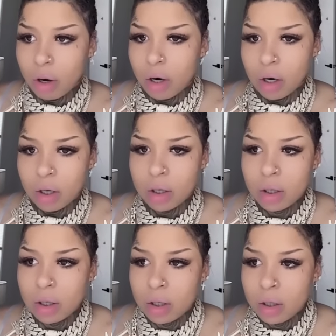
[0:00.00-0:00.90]
Or,
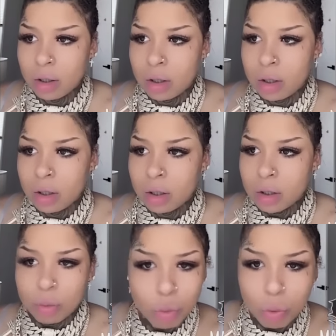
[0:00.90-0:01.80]

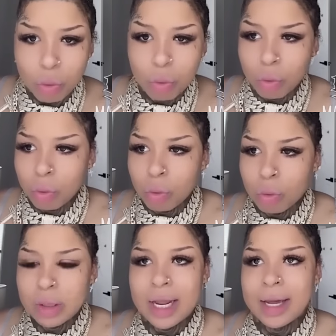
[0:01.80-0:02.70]

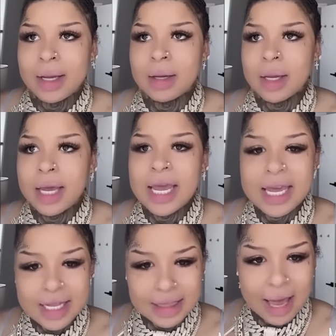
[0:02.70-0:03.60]
ooh, like,
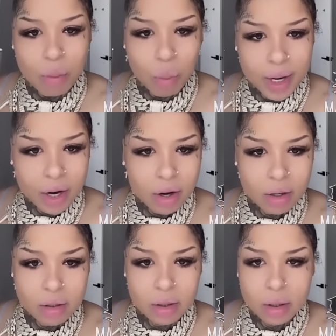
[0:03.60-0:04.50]
he get that
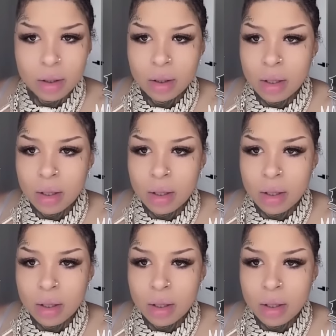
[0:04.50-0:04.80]
weird...